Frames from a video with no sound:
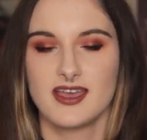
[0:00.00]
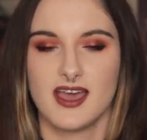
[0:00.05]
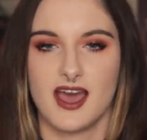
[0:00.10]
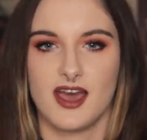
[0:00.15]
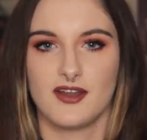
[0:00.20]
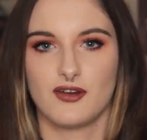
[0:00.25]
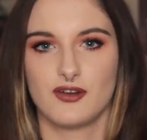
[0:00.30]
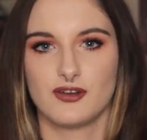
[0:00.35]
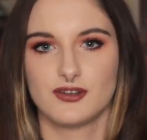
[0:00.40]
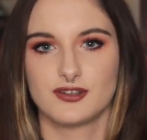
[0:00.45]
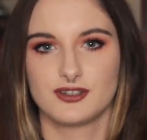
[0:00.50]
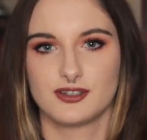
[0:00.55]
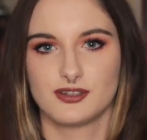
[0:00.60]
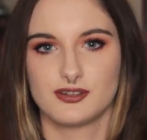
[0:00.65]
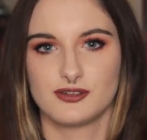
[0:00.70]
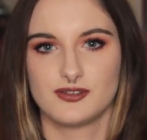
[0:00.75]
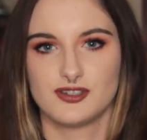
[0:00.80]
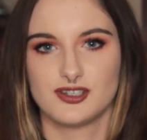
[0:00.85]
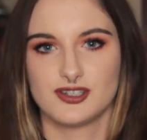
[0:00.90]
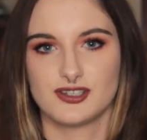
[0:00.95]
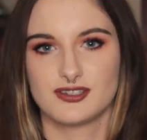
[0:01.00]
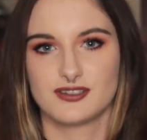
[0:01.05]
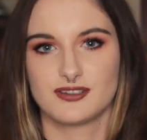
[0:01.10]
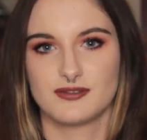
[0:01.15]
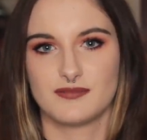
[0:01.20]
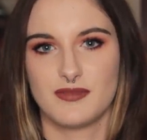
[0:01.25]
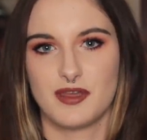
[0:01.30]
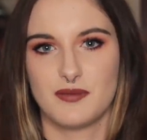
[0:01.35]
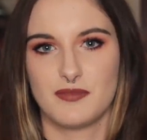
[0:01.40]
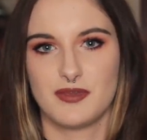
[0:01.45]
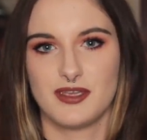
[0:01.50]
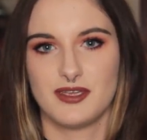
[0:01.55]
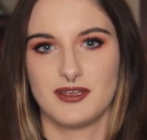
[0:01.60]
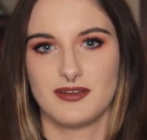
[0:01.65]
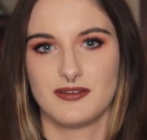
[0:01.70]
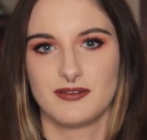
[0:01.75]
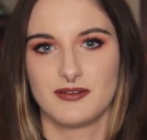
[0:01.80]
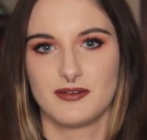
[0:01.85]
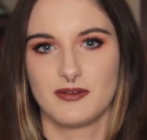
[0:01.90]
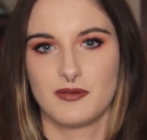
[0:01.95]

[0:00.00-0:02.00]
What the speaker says: and also just maybe